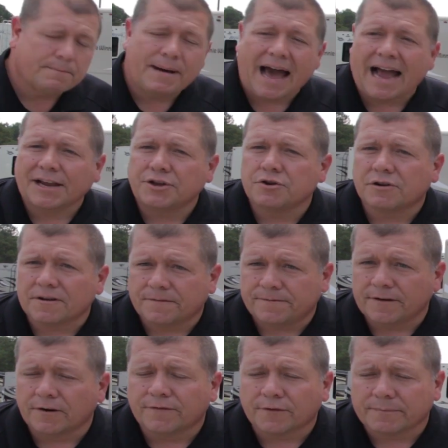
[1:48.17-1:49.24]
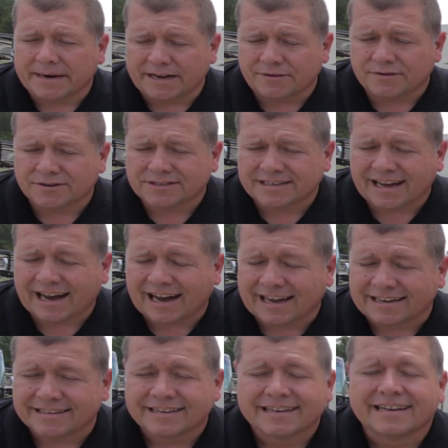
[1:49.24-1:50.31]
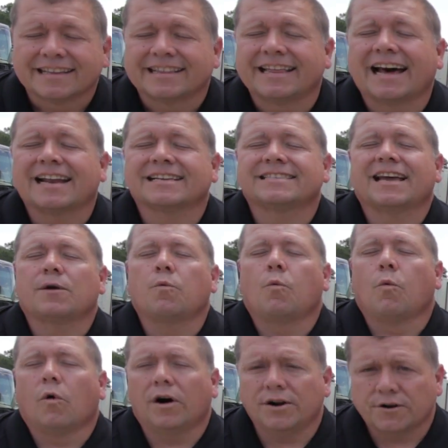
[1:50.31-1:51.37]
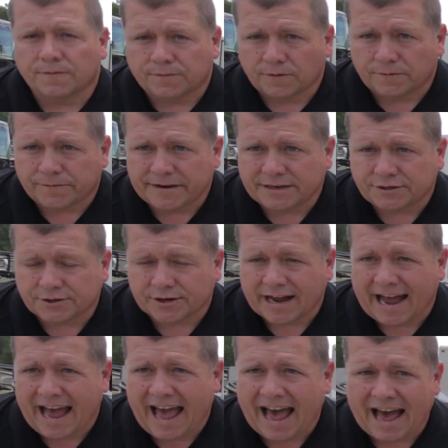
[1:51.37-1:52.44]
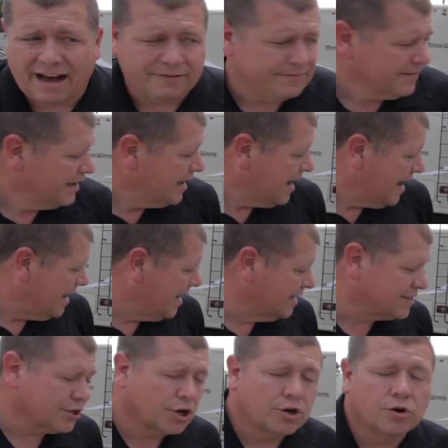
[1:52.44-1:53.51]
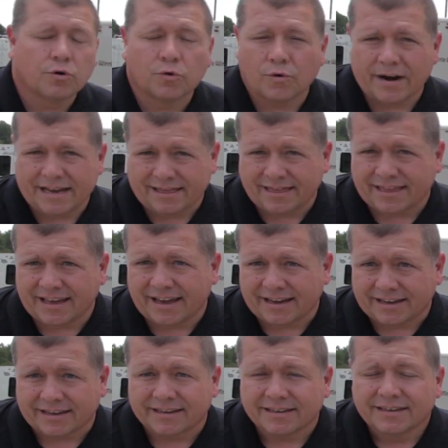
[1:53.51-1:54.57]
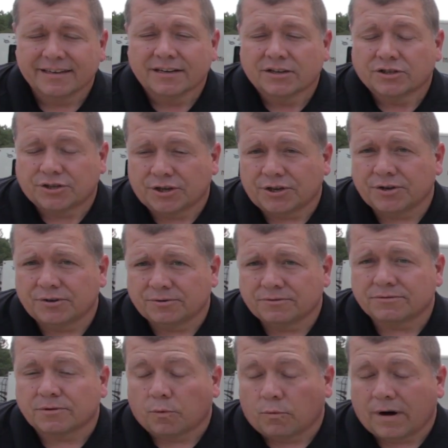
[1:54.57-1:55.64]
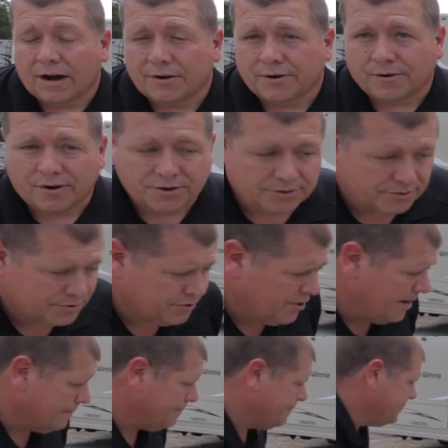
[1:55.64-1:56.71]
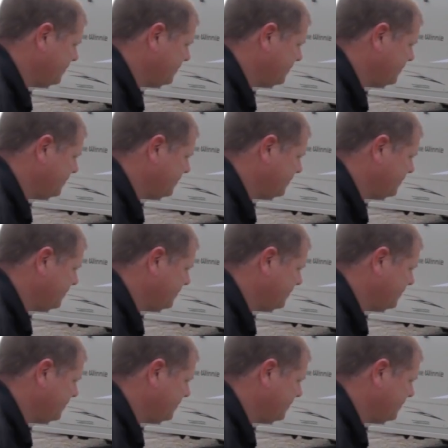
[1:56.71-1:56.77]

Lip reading: the back, you can fill from either side. That is a wonderful feature to have, and that's a great thing to use while you're on your trip.